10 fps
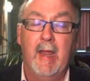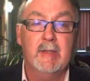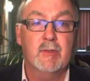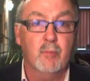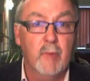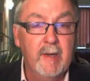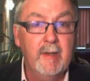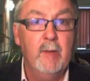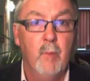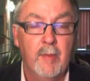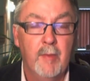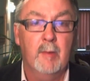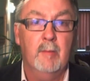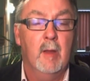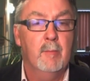It's really
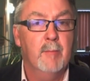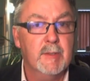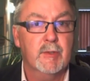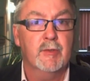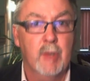whether Mr.